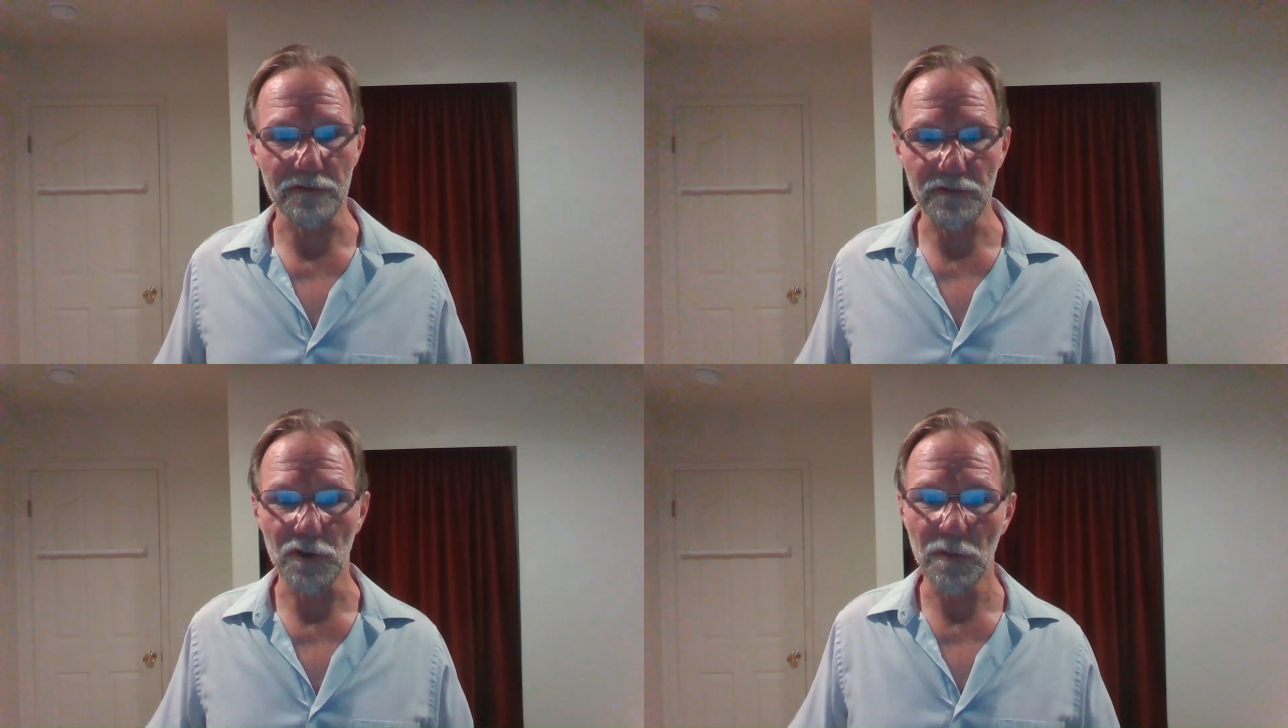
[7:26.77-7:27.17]

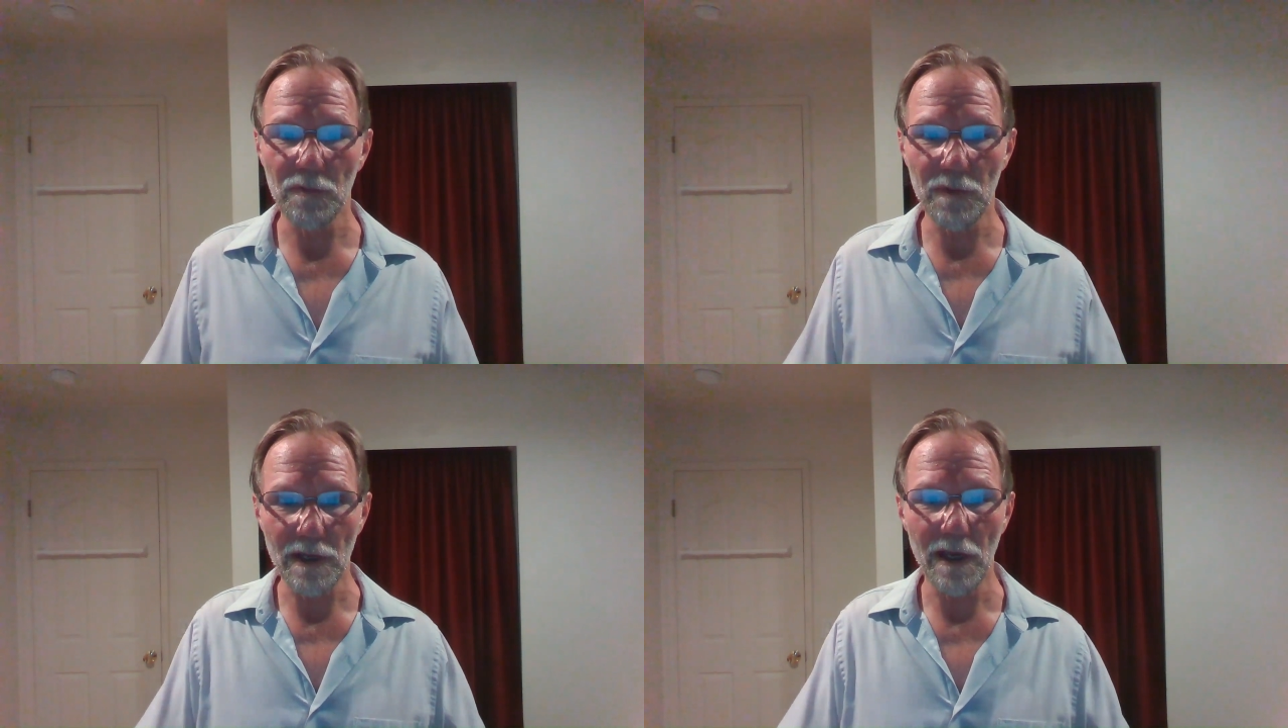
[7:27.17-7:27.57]
of
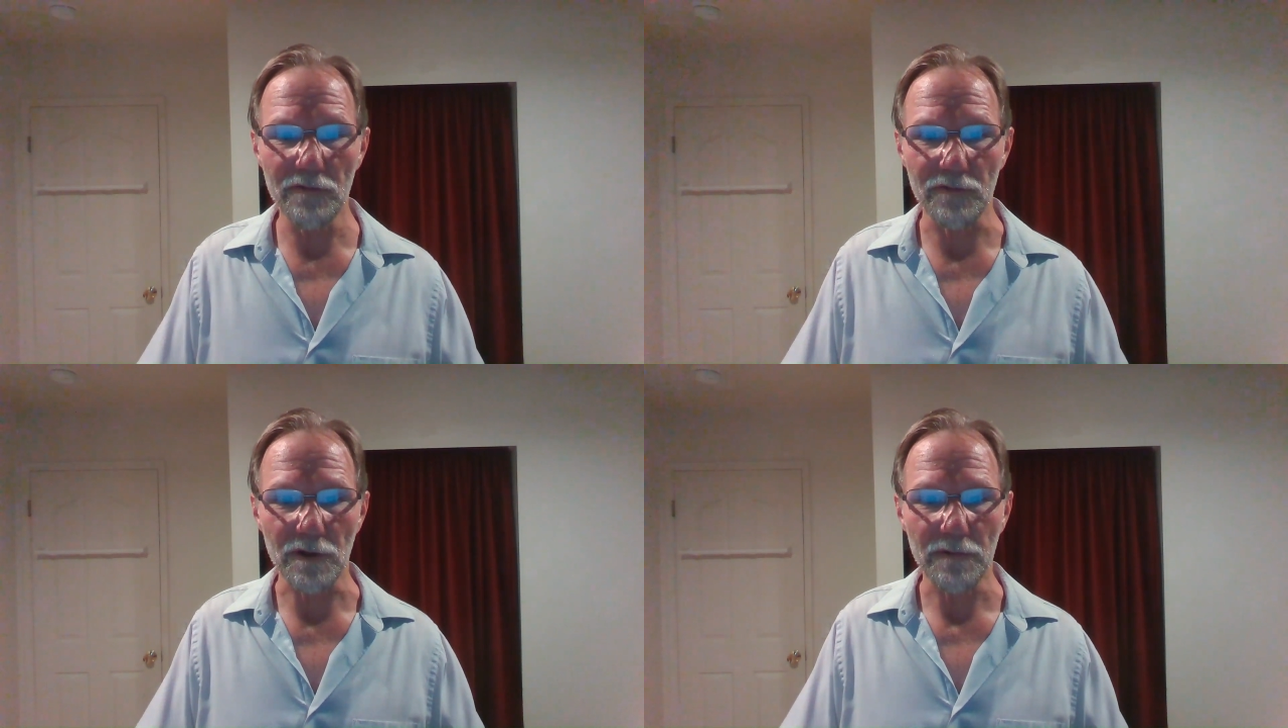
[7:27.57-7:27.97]
human
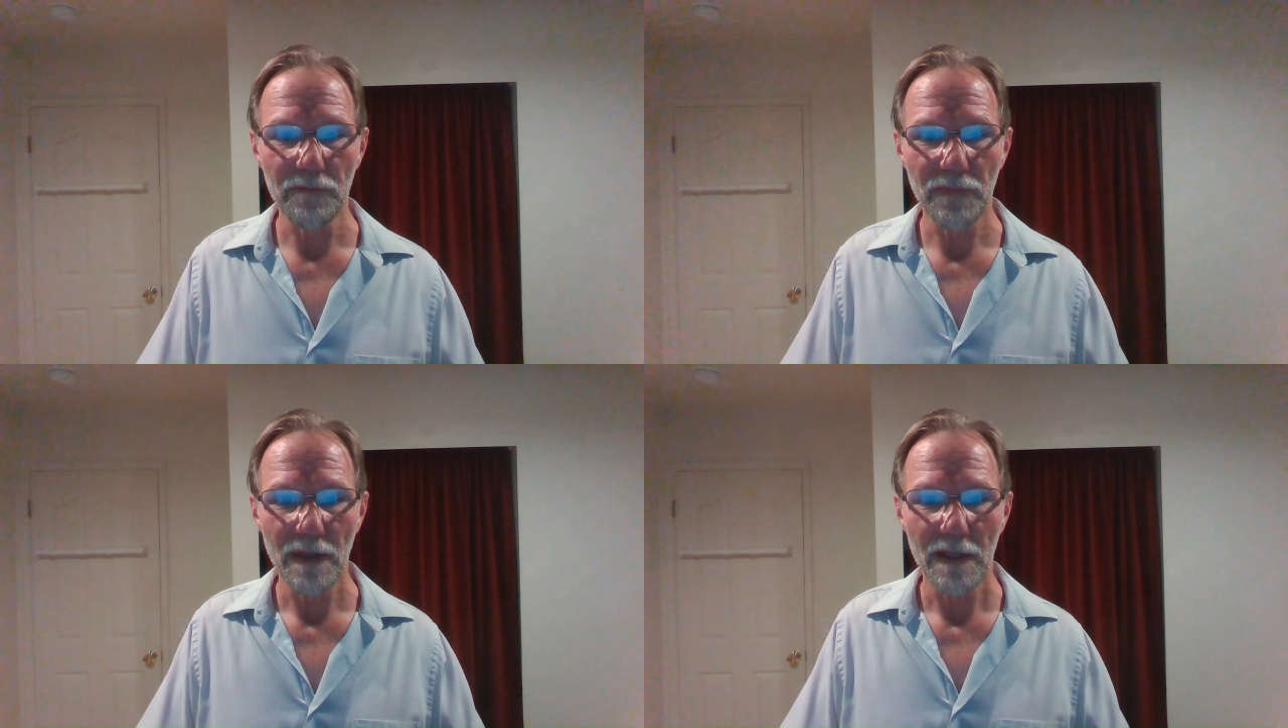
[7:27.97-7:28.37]
behavior.
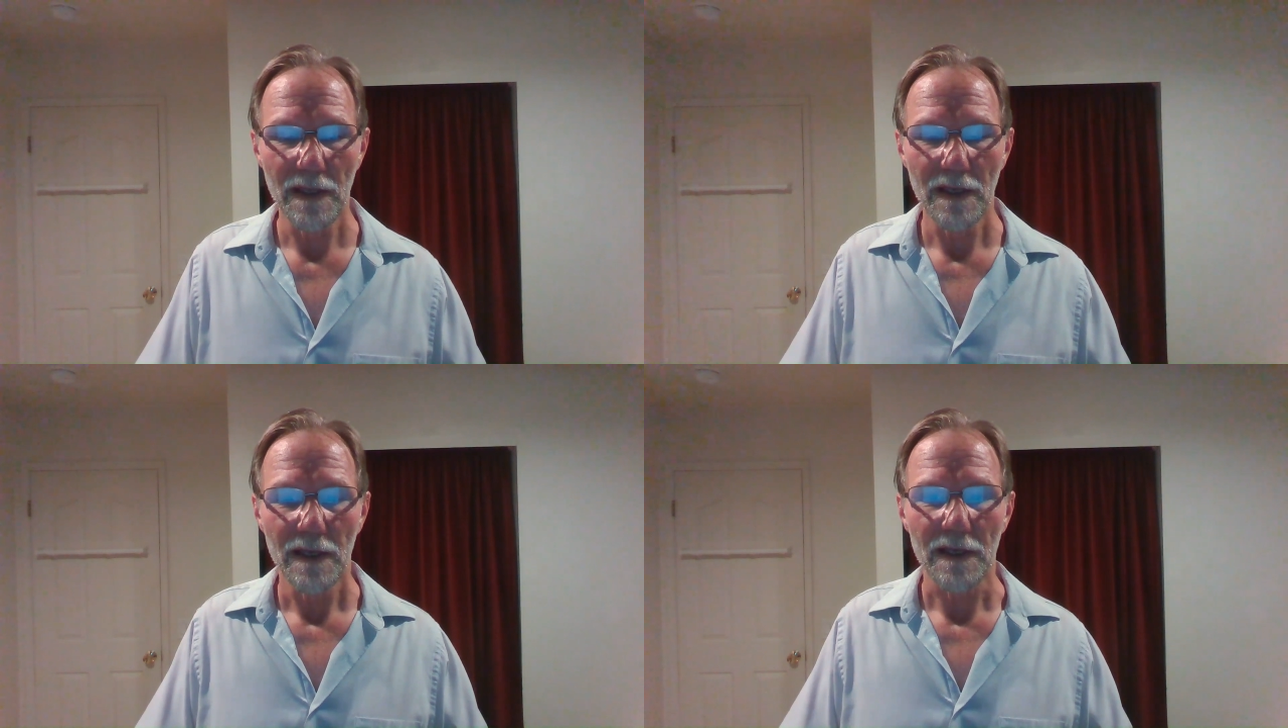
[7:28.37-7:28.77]

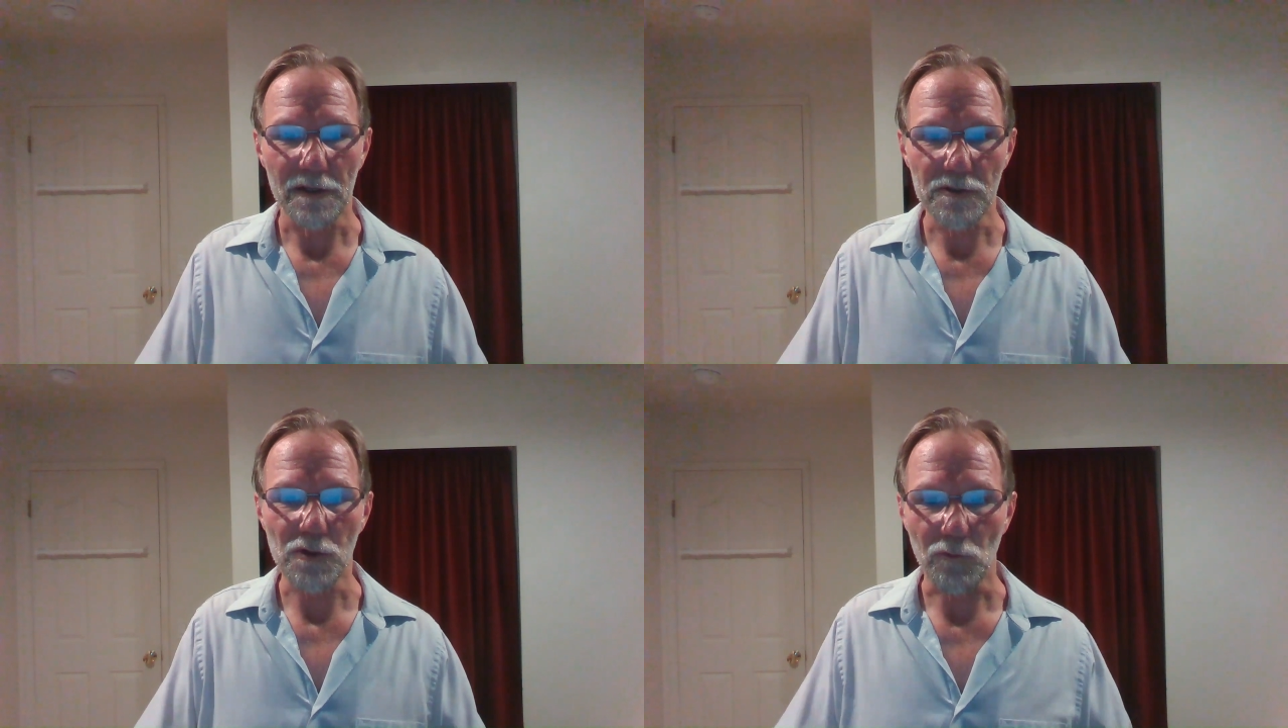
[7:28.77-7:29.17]
It is a